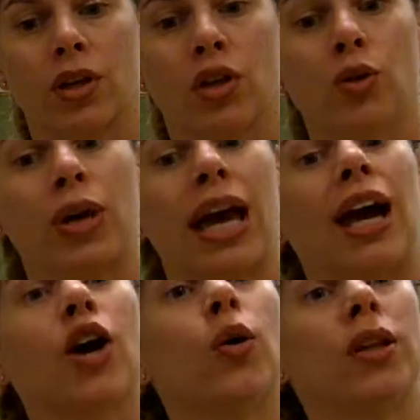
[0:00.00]
you can
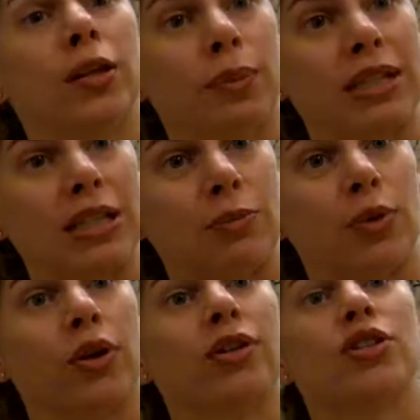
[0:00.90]
go a little bit
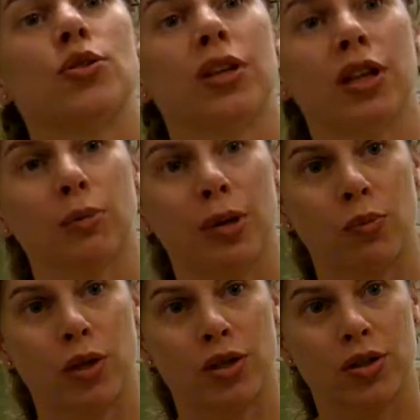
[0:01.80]
deeper, do a little bit
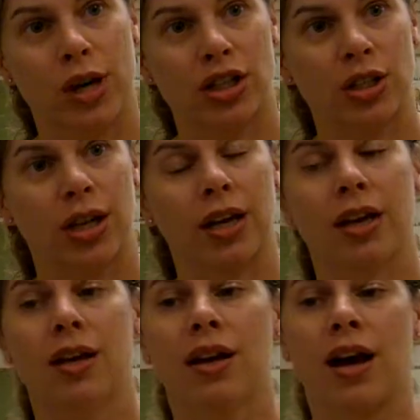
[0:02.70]
more stretching.
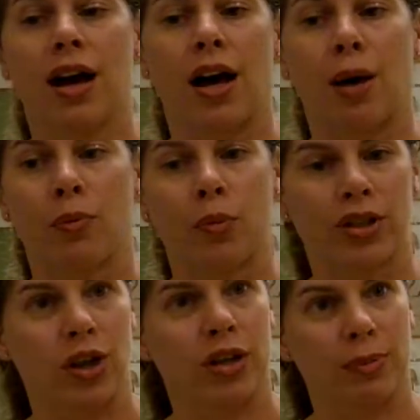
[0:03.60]
We
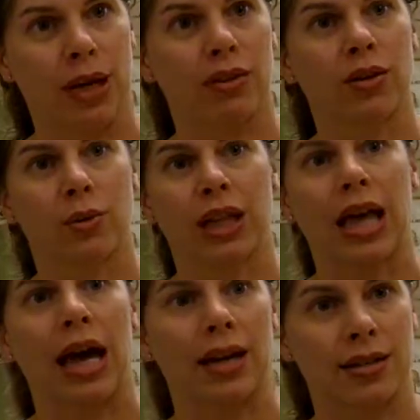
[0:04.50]
talked about the
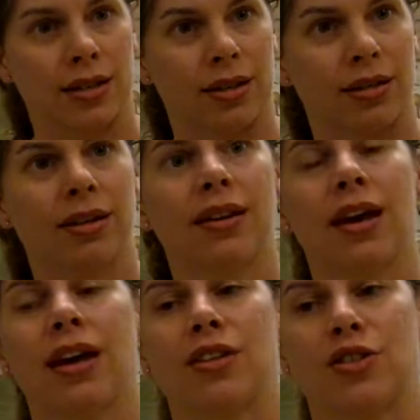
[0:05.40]
relaxin,
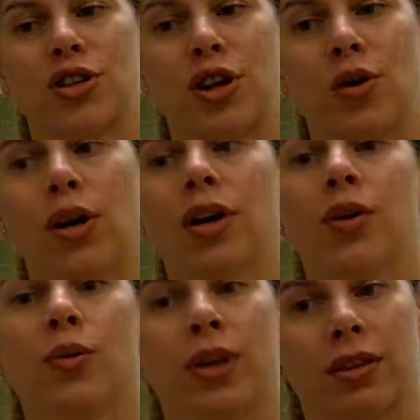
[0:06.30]
and so
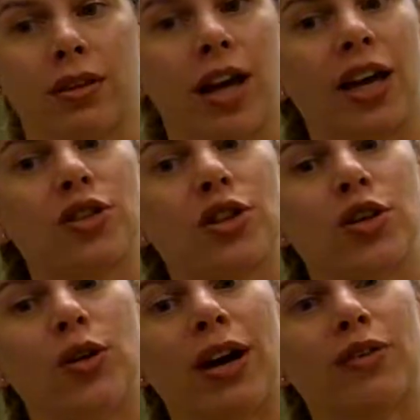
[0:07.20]
with clients that you
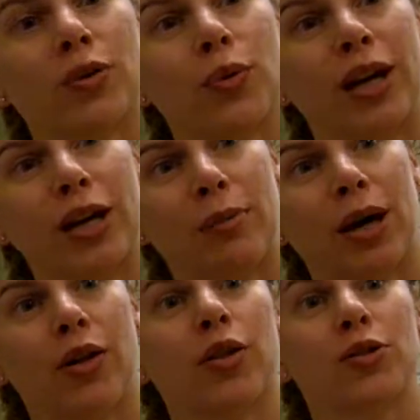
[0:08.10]
don't have to worry
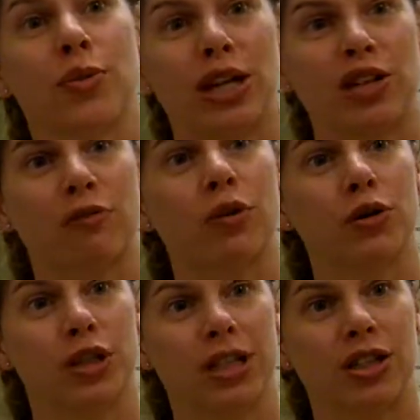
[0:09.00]
about those range of
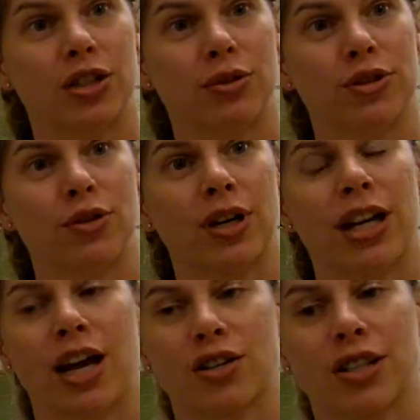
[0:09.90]
motion issues, you can
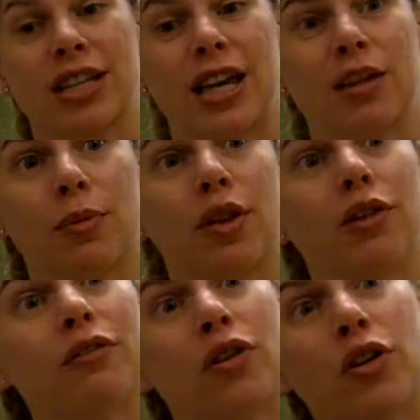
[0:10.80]
actually take them a little
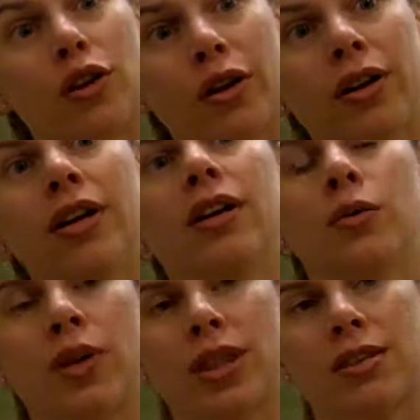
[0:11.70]
further
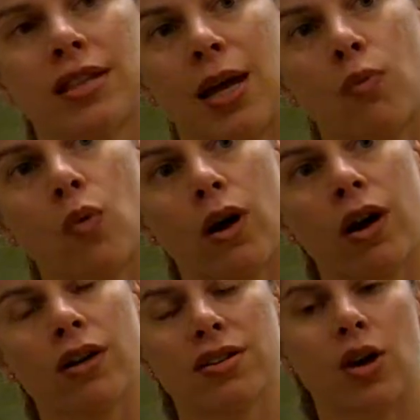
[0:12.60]
with the same work.
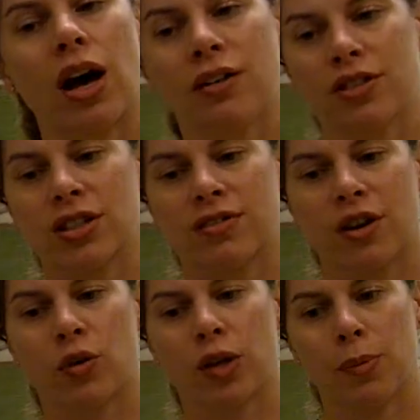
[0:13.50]
So I've just
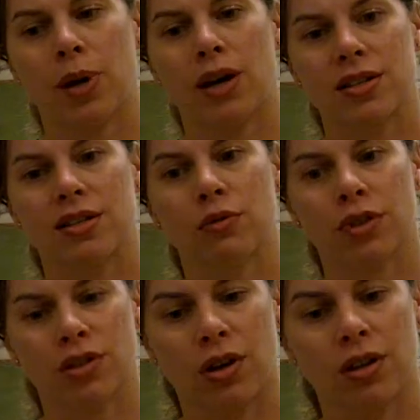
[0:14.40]
found really positive
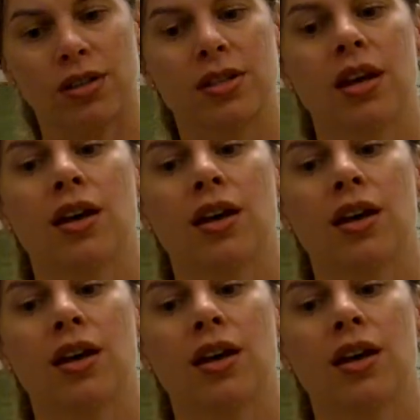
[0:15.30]
results